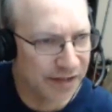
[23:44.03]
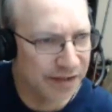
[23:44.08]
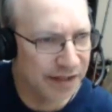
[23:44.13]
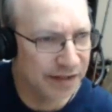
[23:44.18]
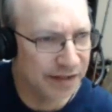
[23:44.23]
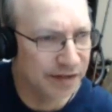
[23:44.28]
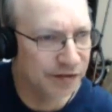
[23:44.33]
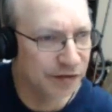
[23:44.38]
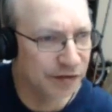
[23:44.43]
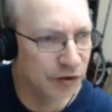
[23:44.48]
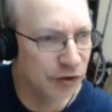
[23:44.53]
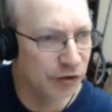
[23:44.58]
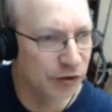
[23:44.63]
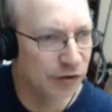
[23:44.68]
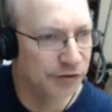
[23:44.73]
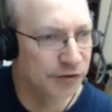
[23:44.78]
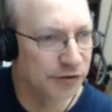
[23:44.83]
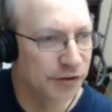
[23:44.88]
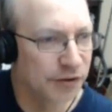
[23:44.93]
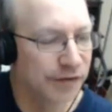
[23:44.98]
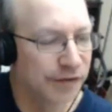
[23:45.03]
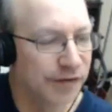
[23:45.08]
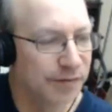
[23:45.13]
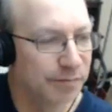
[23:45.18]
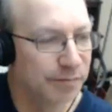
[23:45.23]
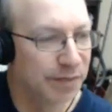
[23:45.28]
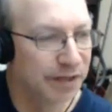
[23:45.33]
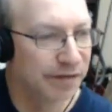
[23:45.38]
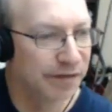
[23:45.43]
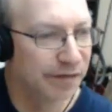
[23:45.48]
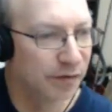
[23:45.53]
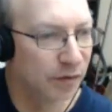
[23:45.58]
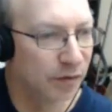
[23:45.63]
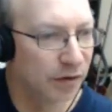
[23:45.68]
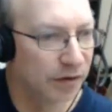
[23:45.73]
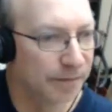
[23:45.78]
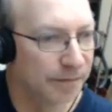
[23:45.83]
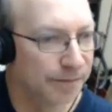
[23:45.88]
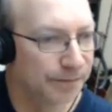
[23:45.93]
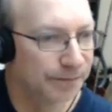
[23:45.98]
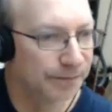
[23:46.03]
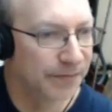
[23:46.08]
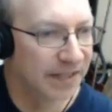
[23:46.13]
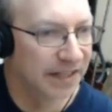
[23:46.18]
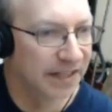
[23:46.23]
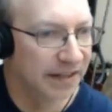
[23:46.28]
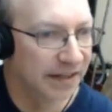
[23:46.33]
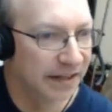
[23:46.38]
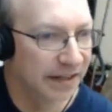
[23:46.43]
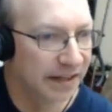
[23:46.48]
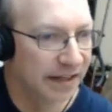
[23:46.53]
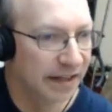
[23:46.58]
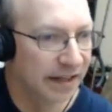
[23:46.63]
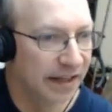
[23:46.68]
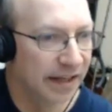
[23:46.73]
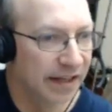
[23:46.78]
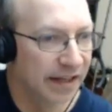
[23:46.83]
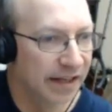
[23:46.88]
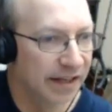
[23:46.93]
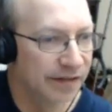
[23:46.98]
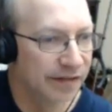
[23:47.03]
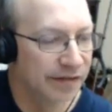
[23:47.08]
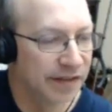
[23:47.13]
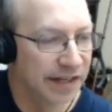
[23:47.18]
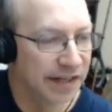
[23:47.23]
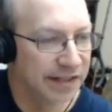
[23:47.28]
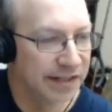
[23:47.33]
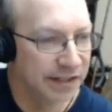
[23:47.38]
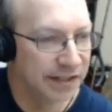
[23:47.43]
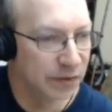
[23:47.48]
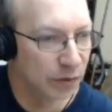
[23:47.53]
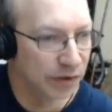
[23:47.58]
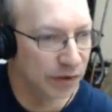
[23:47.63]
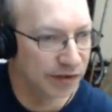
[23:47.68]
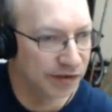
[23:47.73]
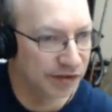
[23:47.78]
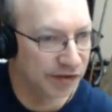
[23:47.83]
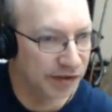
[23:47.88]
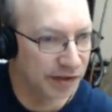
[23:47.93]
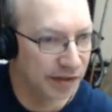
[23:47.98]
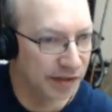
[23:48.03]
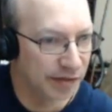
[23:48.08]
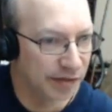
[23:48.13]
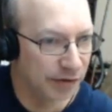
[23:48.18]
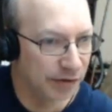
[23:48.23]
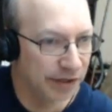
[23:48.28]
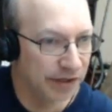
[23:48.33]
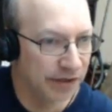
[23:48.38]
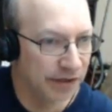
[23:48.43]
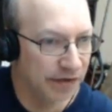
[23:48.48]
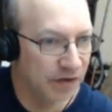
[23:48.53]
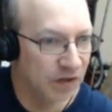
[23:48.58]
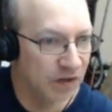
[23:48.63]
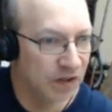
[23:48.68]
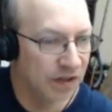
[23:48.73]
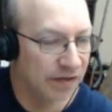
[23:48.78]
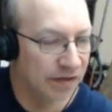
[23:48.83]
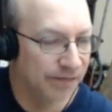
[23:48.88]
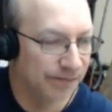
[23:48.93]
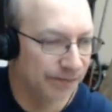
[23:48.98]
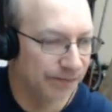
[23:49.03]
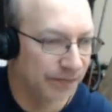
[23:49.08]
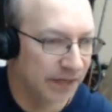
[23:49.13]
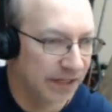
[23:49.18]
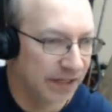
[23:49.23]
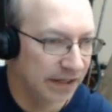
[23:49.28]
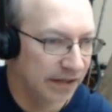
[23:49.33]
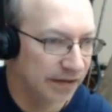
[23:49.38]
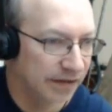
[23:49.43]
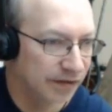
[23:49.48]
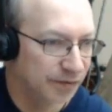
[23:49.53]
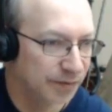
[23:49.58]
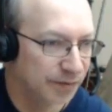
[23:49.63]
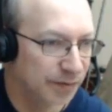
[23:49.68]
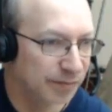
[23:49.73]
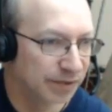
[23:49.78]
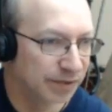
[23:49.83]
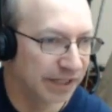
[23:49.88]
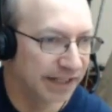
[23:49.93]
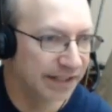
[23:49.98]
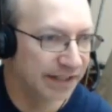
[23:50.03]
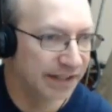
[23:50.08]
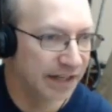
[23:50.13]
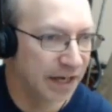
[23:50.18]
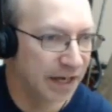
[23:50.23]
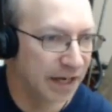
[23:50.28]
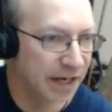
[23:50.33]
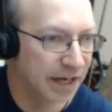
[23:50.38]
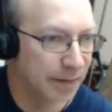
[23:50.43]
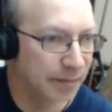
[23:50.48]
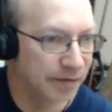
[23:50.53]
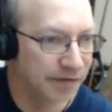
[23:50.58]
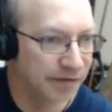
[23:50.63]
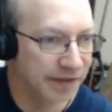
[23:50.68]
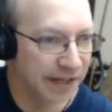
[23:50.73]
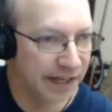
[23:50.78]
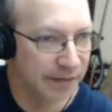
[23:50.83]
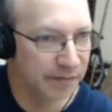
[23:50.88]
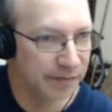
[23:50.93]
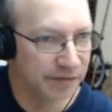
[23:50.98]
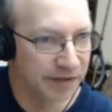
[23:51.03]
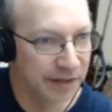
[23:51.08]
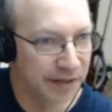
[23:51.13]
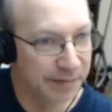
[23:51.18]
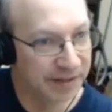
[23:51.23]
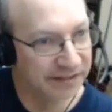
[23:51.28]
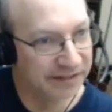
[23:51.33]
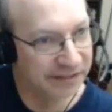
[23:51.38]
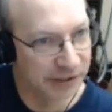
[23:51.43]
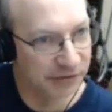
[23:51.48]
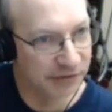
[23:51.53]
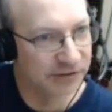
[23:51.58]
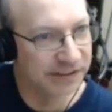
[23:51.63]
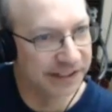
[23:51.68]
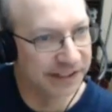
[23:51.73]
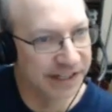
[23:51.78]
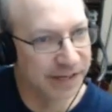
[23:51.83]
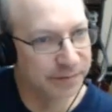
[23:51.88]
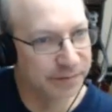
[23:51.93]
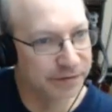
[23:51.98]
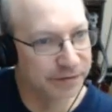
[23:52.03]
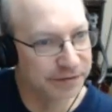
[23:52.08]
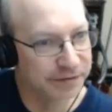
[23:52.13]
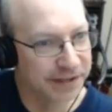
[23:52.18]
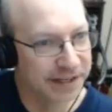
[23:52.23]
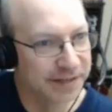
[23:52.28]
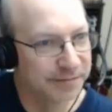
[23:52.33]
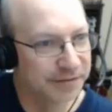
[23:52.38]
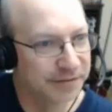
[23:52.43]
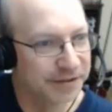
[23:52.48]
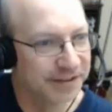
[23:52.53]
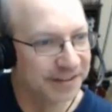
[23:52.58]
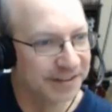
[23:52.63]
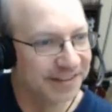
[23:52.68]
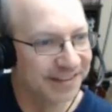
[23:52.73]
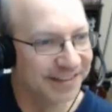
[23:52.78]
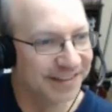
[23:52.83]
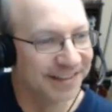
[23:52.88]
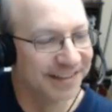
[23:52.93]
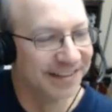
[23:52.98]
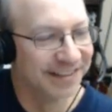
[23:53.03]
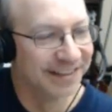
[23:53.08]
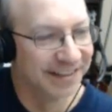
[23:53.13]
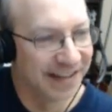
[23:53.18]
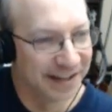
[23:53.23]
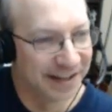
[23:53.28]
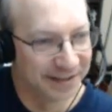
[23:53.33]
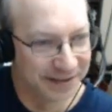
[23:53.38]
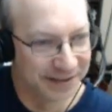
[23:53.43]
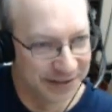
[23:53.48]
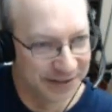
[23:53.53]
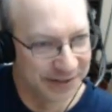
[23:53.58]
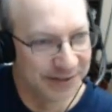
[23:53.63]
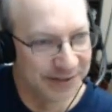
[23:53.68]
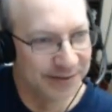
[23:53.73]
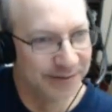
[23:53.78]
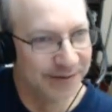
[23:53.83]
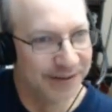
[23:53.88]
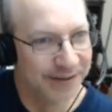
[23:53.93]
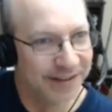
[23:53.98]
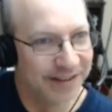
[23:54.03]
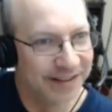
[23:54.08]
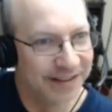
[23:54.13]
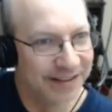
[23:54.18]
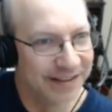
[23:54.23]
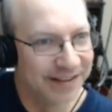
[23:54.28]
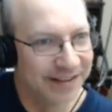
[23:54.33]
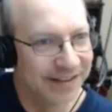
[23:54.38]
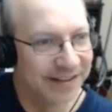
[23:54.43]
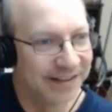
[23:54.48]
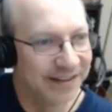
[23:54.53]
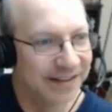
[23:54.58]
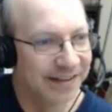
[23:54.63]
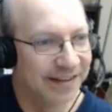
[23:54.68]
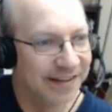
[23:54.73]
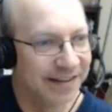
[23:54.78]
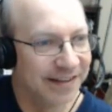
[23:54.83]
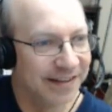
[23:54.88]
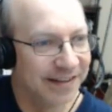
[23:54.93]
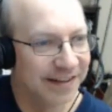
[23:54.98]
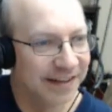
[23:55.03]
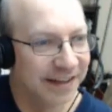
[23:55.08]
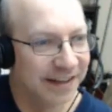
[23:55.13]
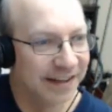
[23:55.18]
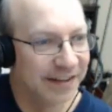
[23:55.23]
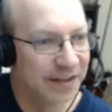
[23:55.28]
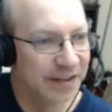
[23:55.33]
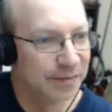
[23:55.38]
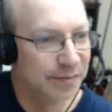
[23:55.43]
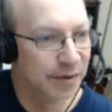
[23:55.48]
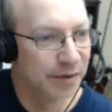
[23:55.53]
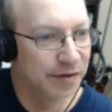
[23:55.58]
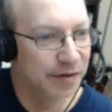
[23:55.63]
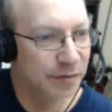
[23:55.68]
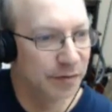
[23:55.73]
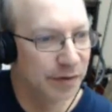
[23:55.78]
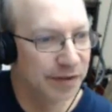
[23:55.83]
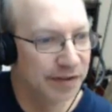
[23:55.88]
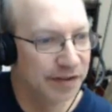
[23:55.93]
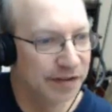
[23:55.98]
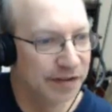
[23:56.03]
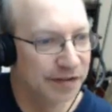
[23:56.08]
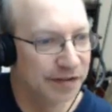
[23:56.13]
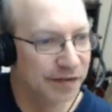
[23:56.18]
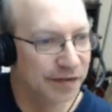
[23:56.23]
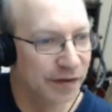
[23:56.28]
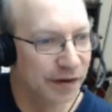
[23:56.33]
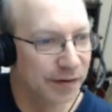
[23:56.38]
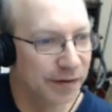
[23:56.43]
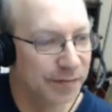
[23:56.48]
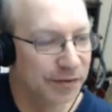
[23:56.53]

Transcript: I think there's a good alternative in b4. And if knight d1, c3. It's been played in a couple of games. I mean, literally a couple of games, as in two. And they both went this far.